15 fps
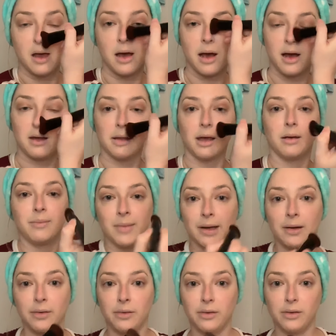I like my
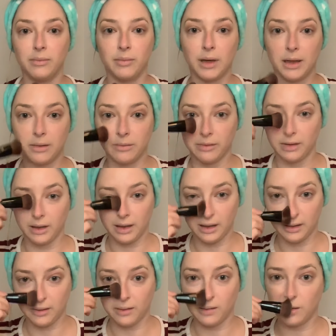nose. I don't really
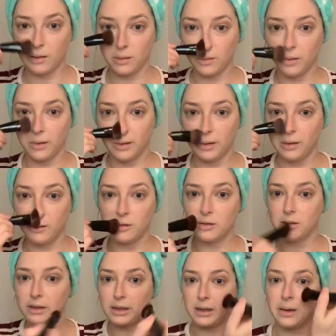care to contour it usually.